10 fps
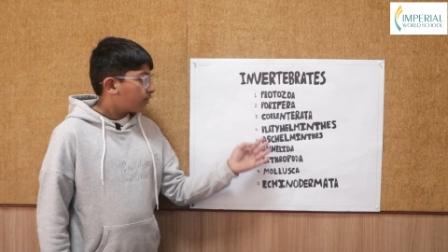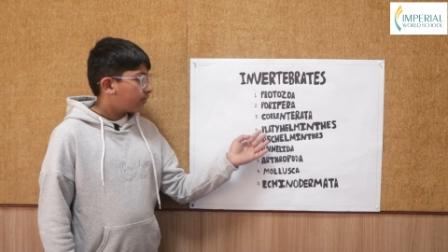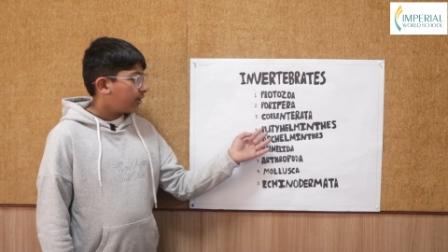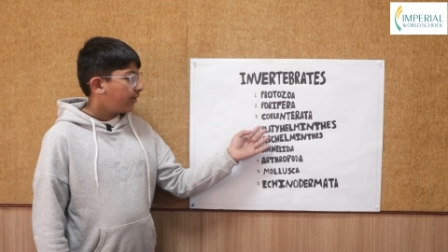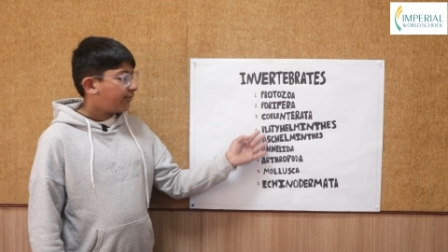
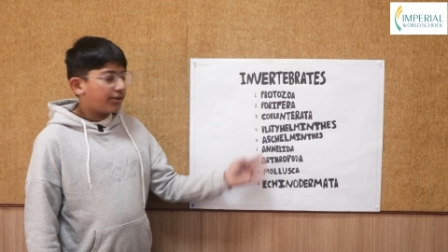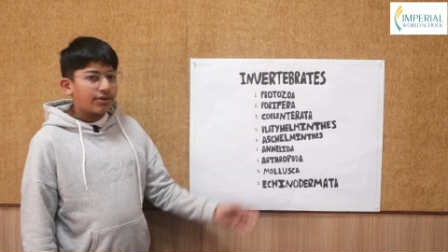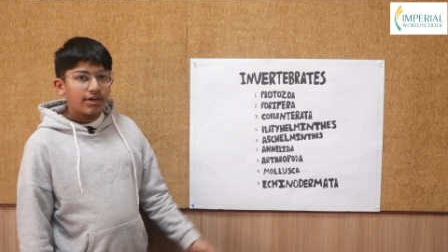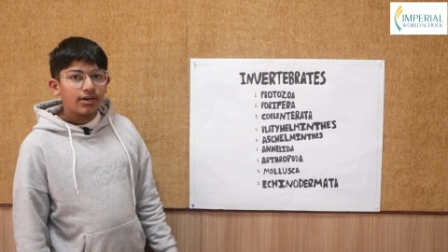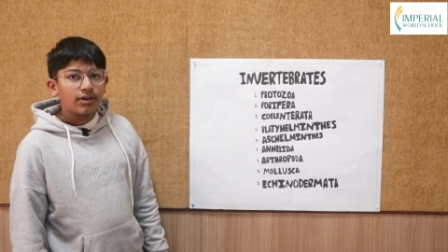
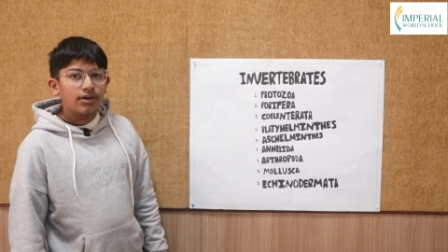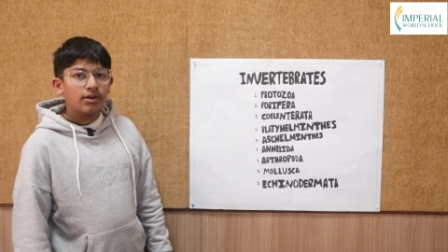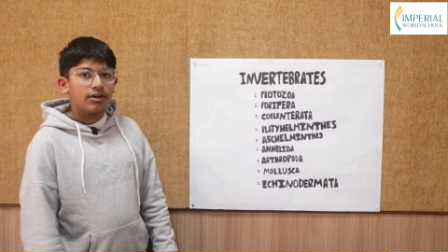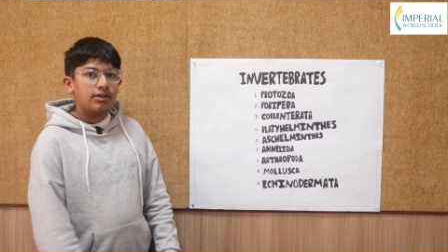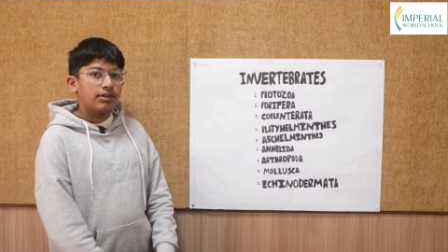Coelenterata
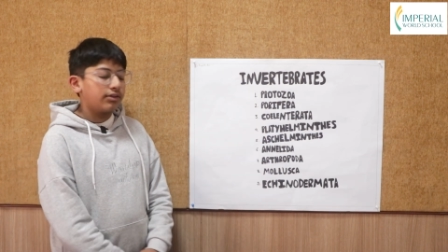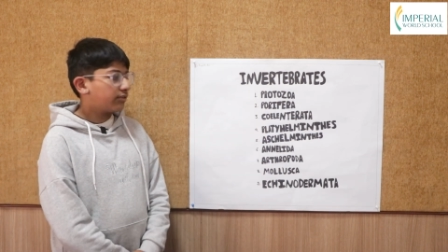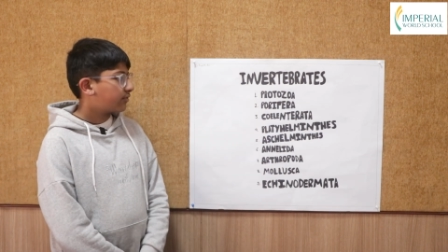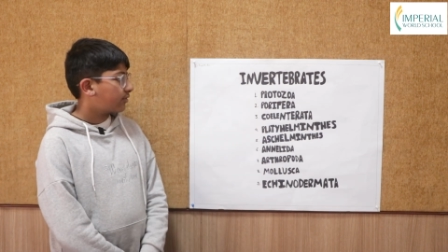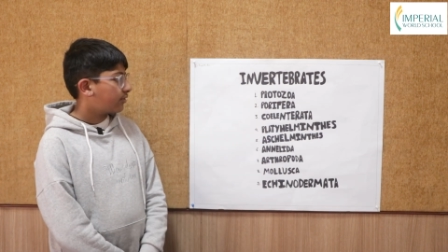uh,
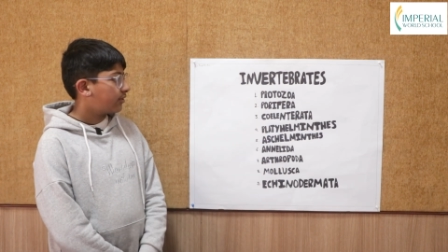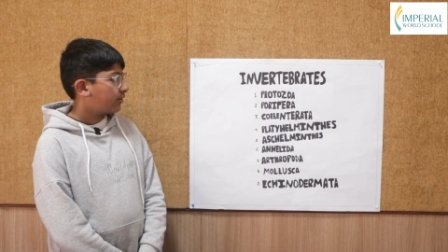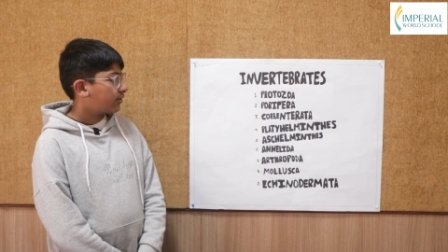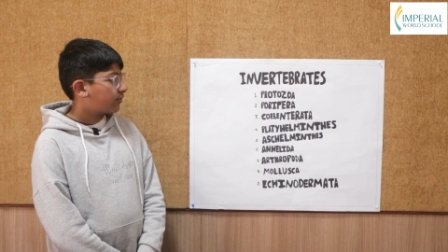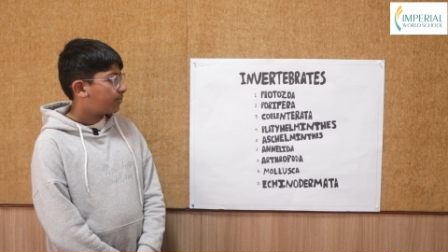is
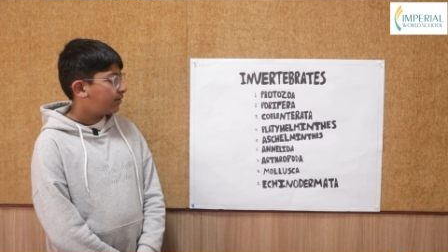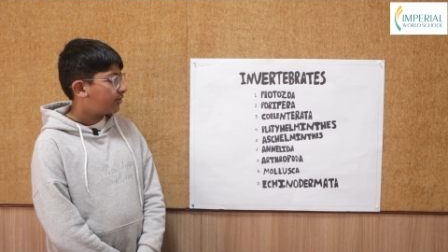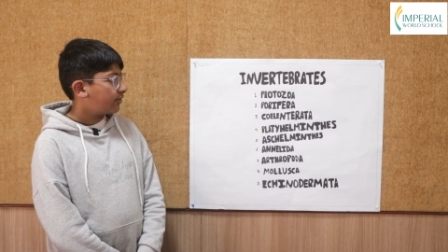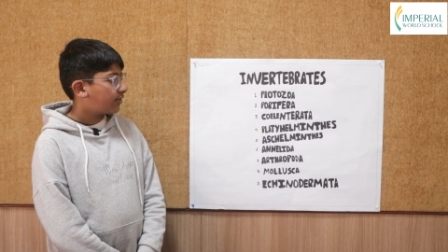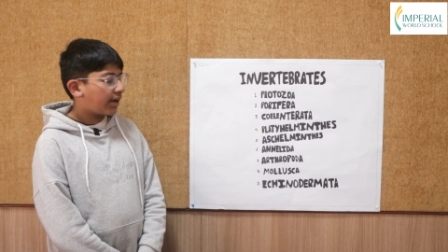the
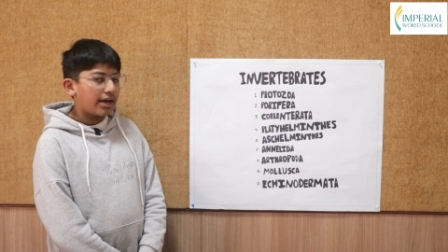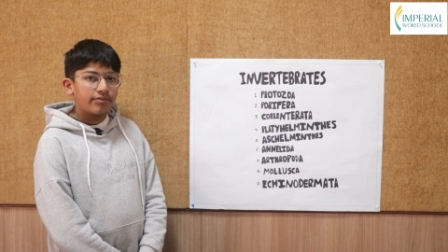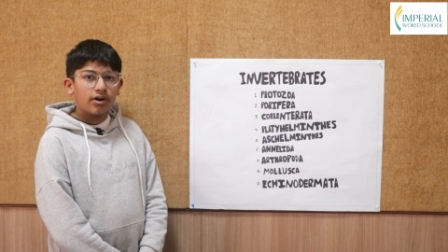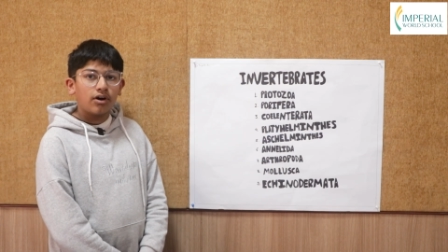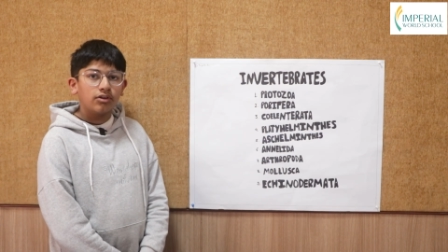species that
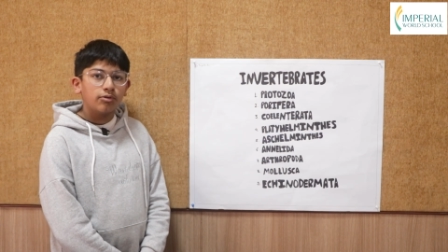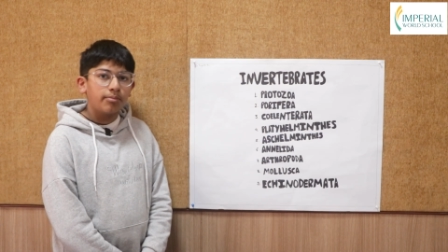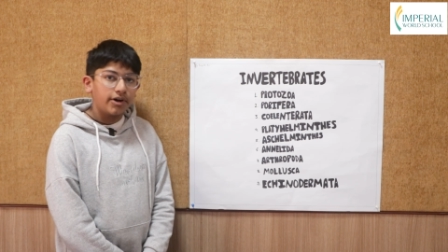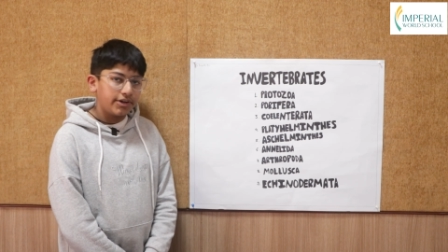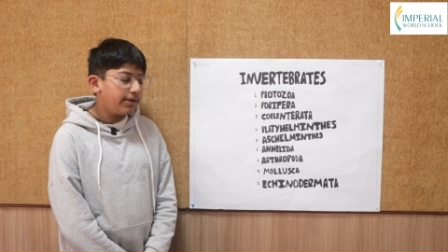have a hollow
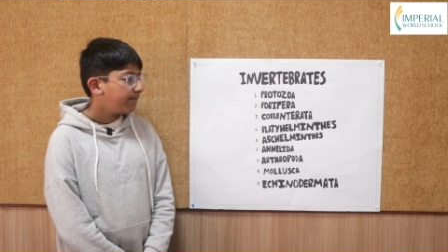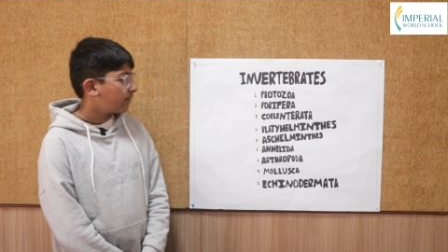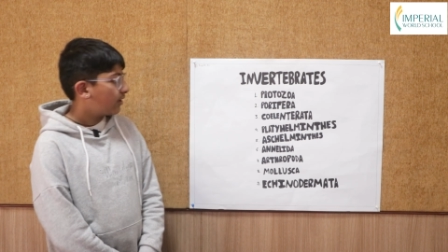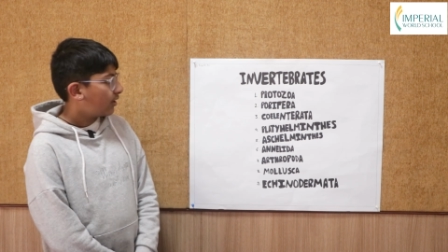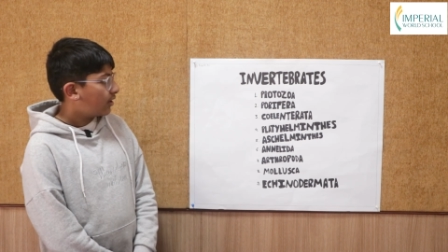body.
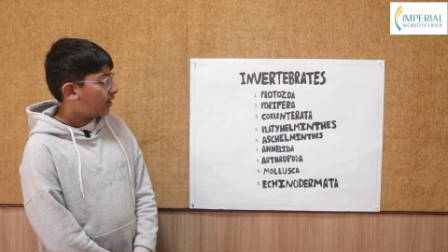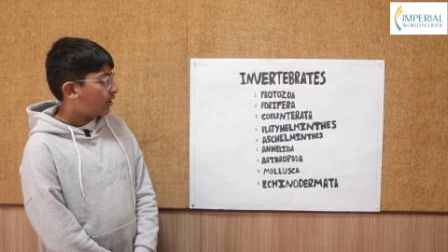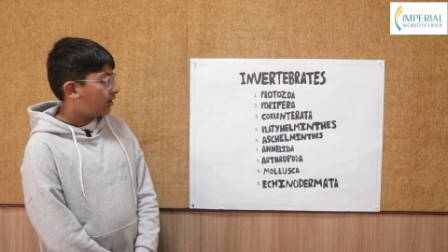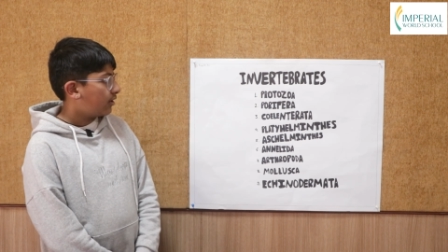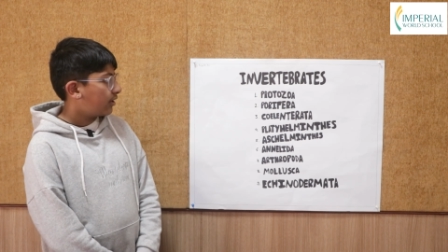
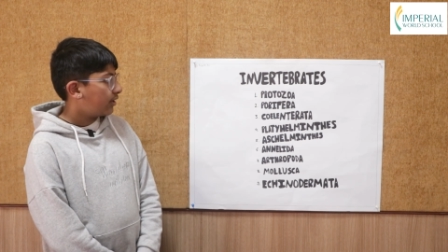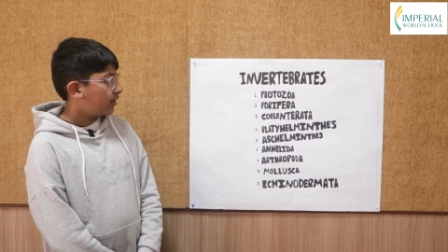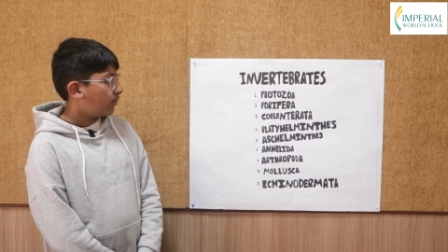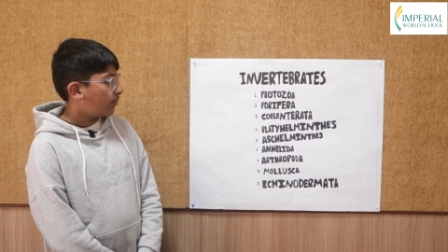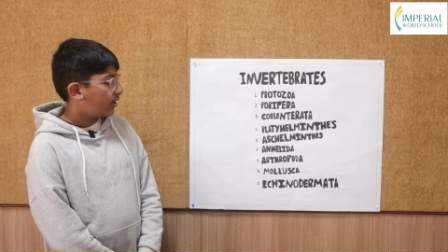Uh,
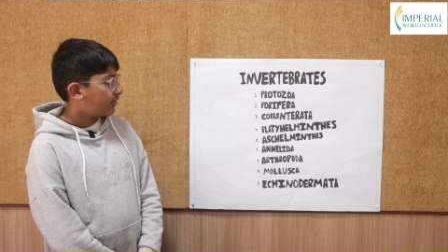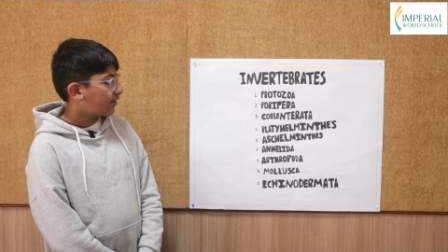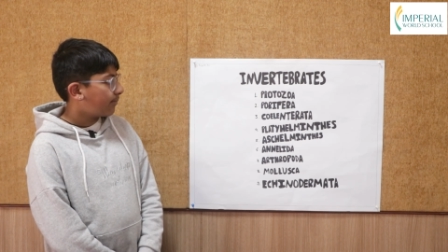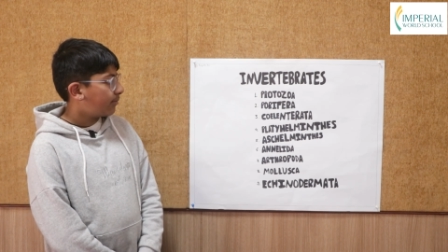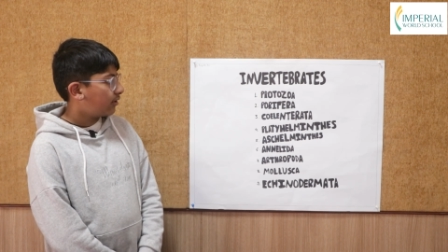one
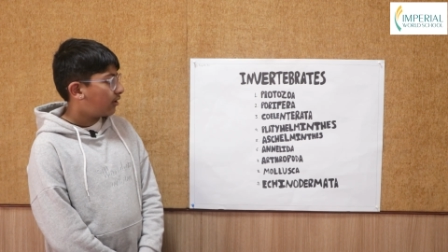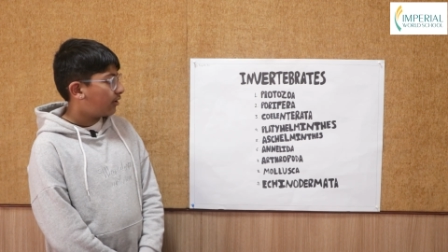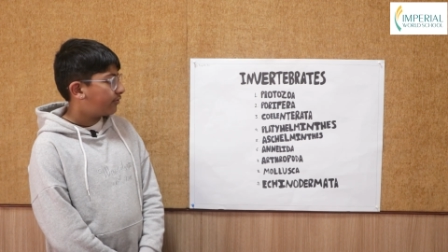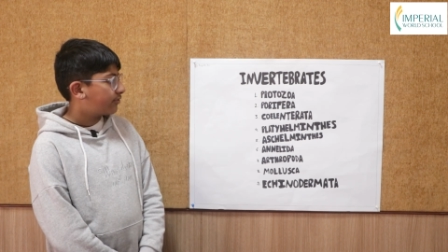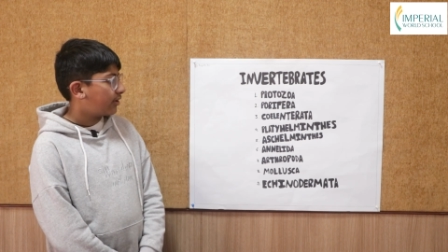example
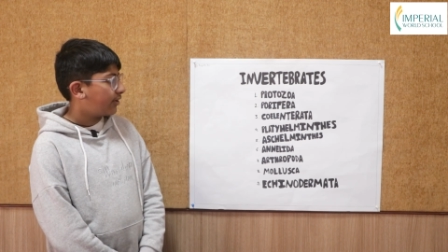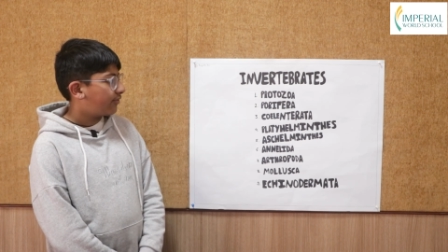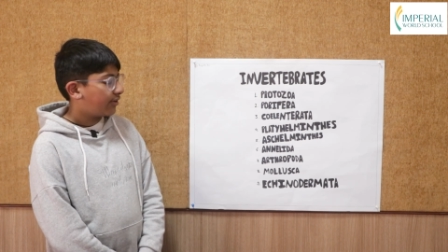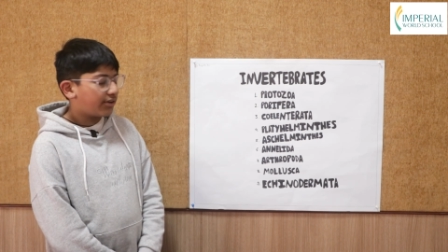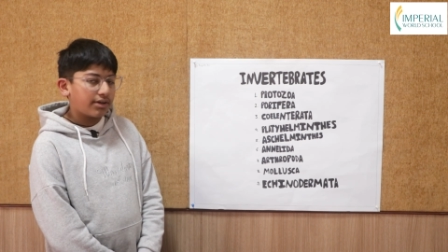of
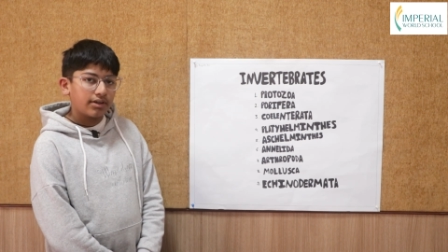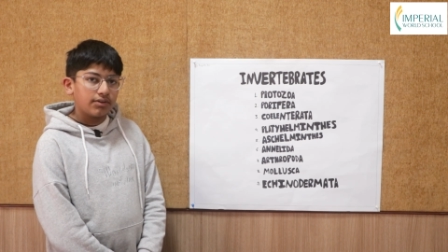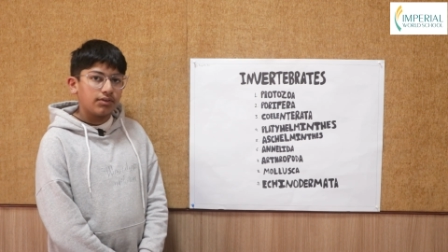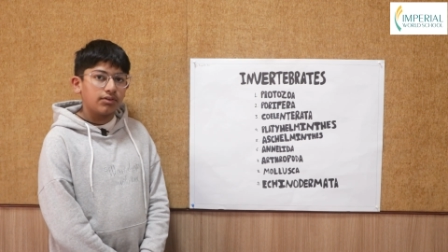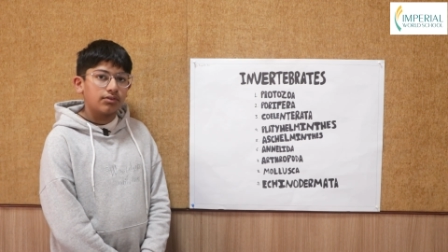Coelenterata
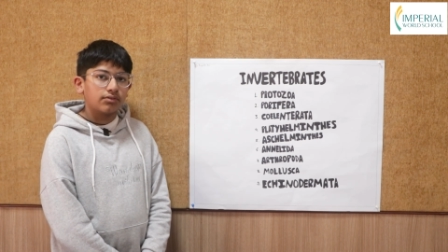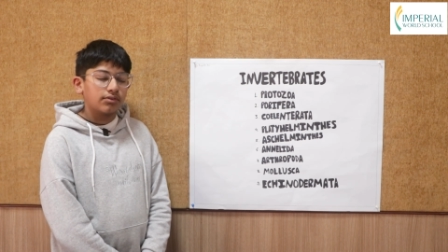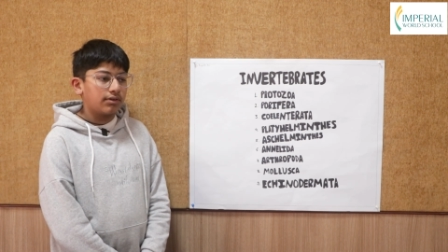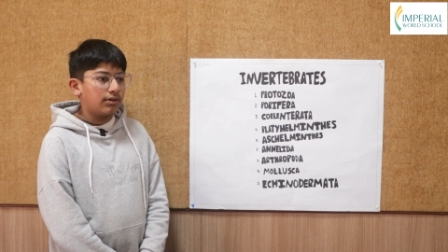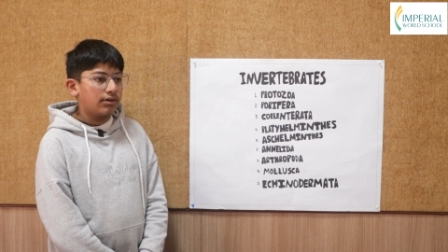is
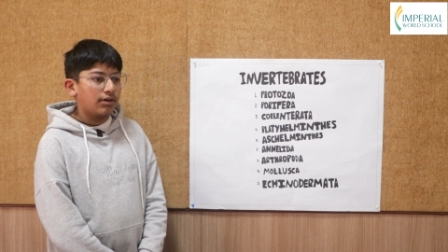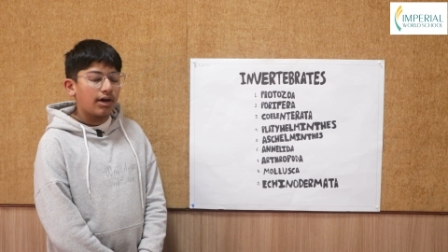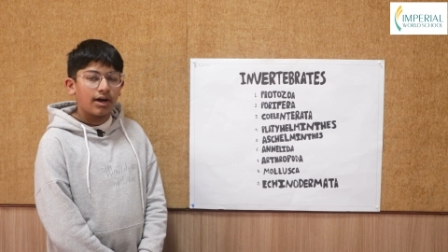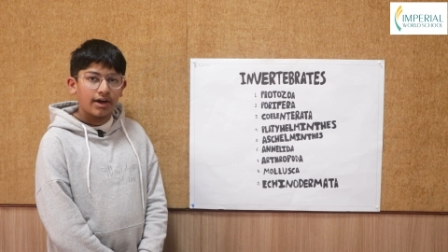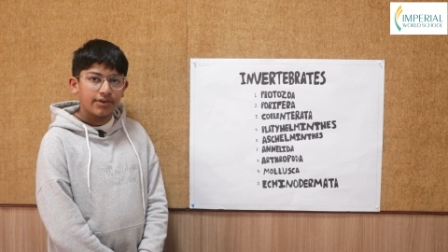uh,
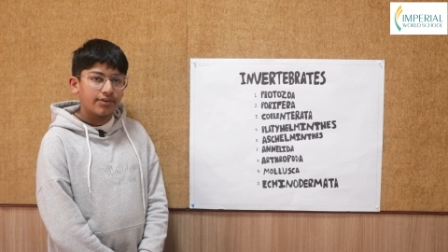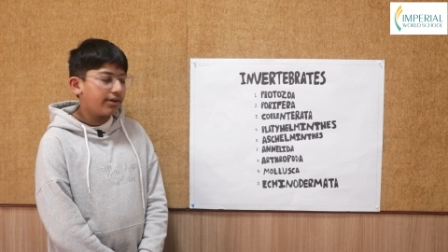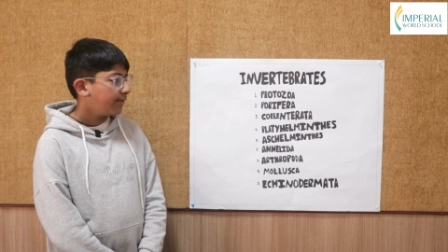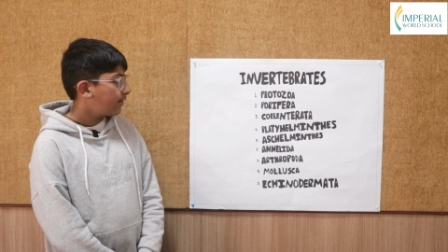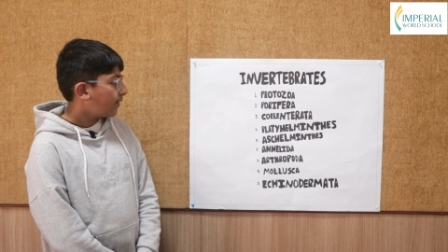a hydra.